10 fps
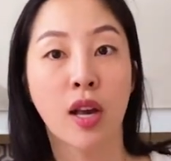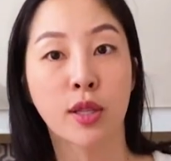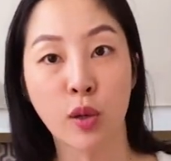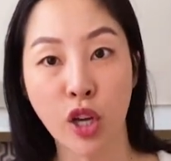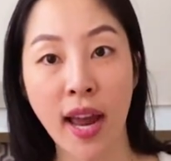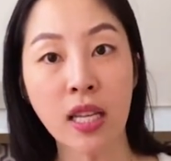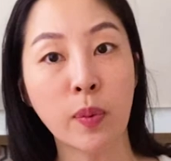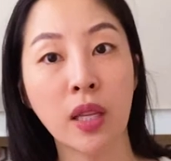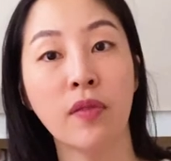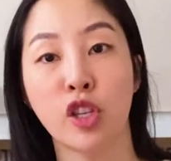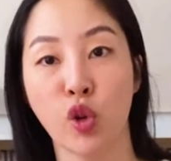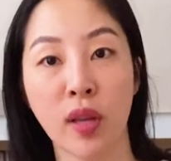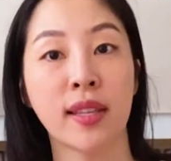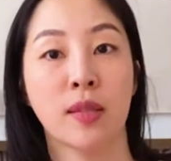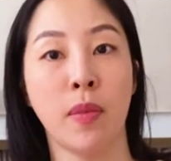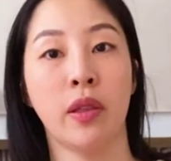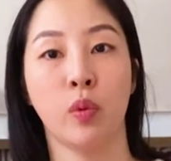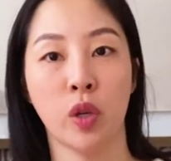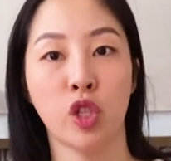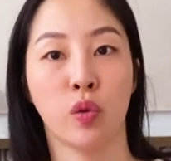So Chinese believe that during this month,
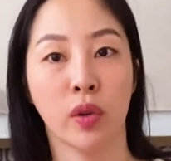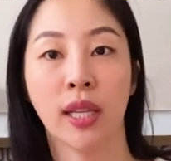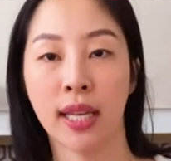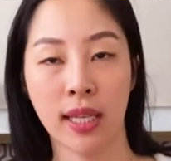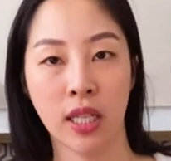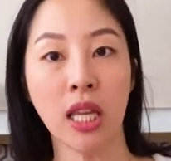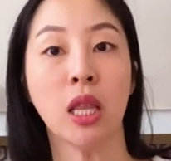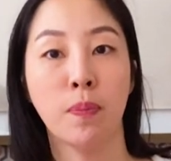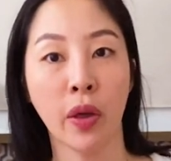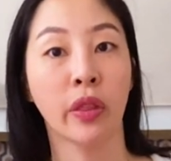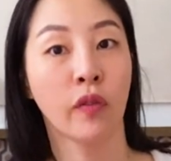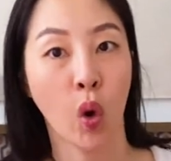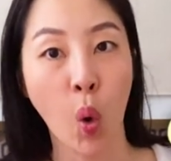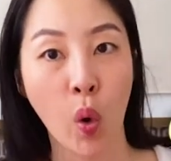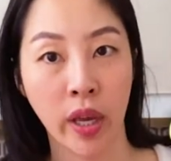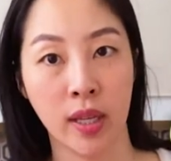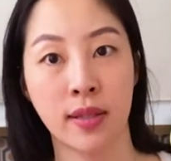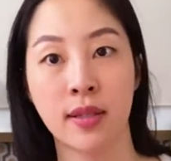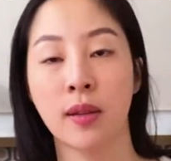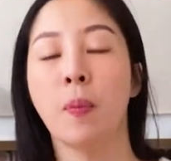which they're really in the month of
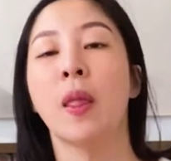August,